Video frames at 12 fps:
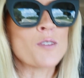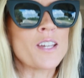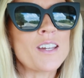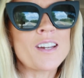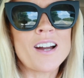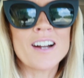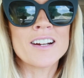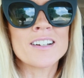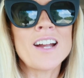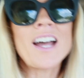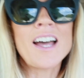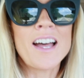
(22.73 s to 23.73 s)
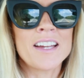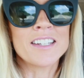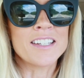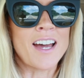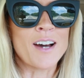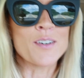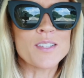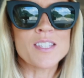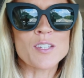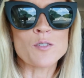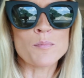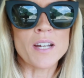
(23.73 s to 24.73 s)
we are headed out
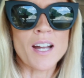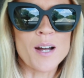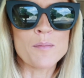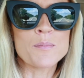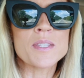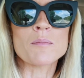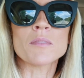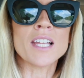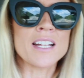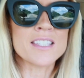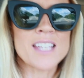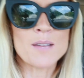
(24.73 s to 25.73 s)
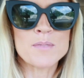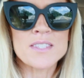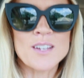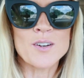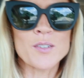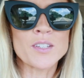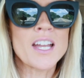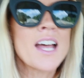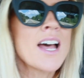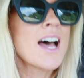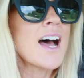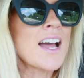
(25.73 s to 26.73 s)
to pick up some landscape stone.
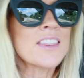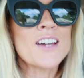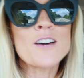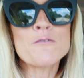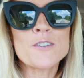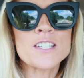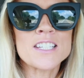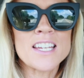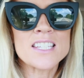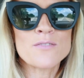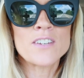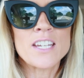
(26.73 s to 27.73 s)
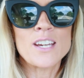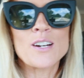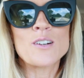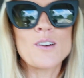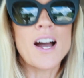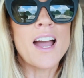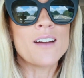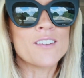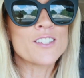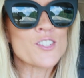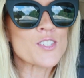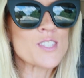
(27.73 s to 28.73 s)
I thought for today's video I
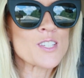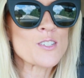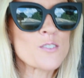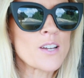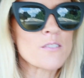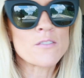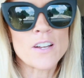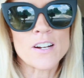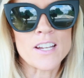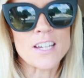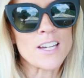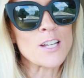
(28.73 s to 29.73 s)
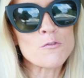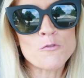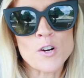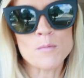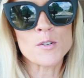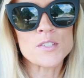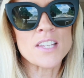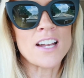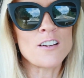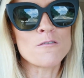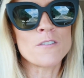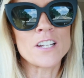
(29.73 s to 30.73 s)
would just do a very informal
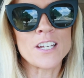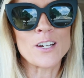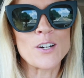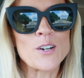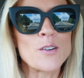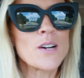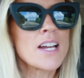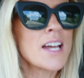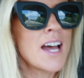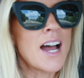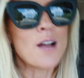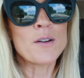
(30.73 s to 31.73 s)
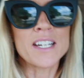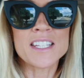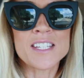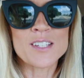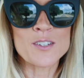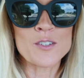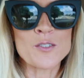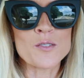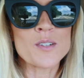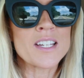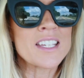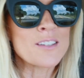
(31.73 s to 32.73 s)
style video. I want
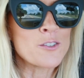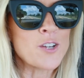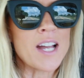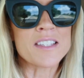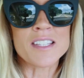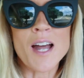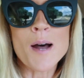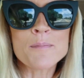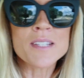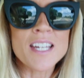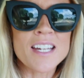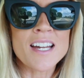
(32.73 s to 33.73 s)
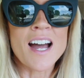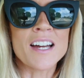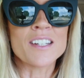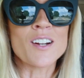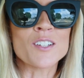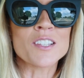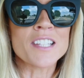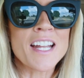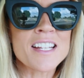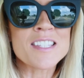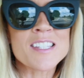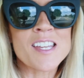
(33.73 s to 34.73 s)
to give you guys an update on our
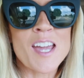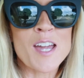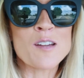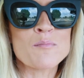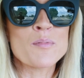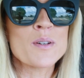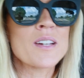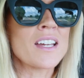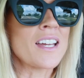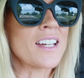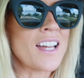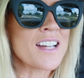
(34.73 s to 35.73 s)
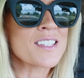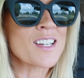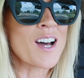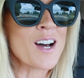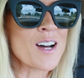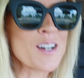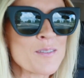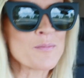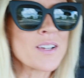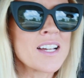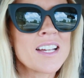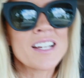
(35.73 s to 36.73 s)
landscape. It has come